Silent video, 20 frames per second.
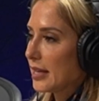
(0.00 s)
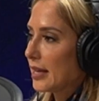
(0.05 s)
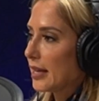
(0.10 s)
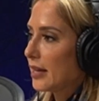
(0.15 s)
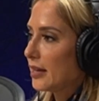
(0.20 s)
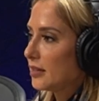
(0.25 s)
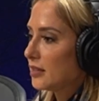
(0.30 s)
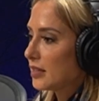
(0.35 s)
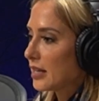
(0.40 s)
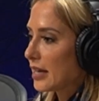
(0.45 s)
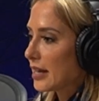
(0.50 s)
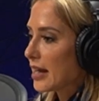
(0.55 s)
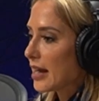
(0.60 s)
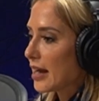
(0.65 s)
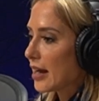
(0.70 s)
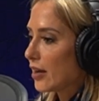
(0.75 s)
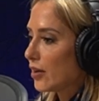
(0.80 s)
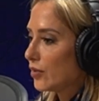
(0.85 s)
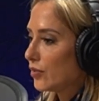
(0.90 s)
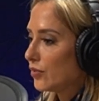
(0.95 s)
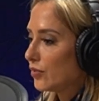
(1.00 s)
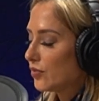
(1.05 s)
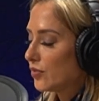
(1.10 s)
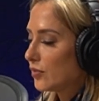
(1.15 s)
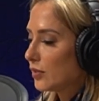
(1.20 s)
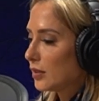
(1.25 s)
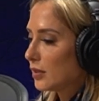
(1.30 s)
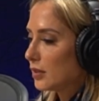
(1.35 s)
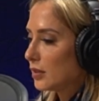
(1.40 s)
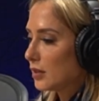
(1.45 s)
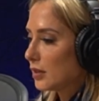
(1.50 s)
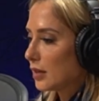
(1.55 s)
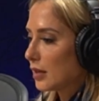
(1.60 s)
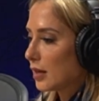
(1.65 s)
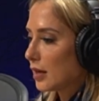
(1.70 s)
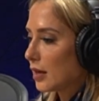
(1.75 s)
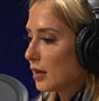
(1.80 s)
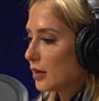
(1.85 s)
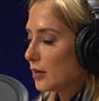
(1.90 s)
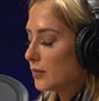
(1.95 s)
And I have
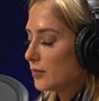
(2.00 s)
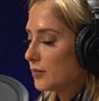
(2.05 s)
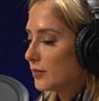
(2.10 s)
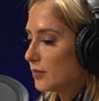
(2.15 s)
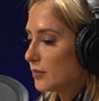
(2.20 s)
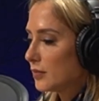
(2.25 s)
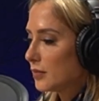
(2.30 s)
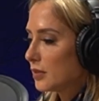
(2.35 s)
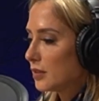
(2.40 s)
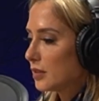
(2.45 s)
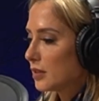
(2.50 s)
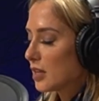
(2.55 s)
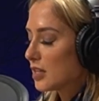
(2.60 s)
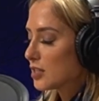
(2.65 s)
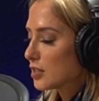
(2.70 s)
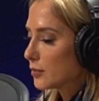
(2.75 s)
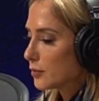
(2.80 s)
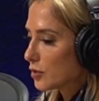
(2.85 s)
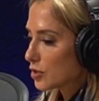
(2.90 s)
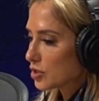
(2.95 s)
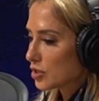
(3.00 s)
customer